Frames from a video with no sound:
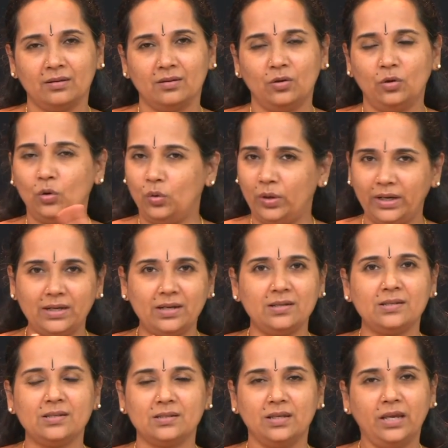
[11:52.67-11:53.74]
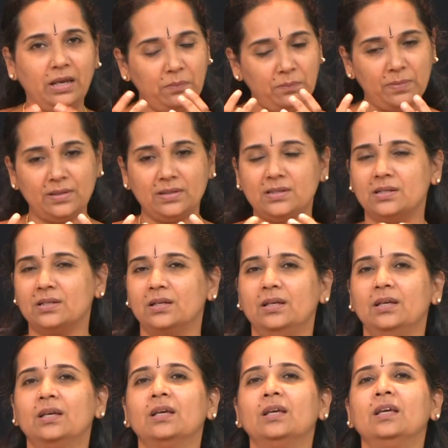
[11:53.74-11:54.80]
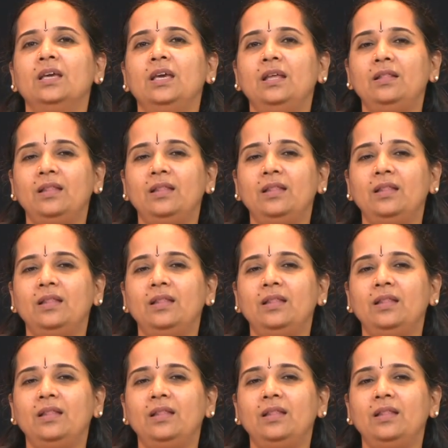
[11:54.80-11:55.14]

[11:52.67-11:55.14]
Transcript: crookedness inbuilt in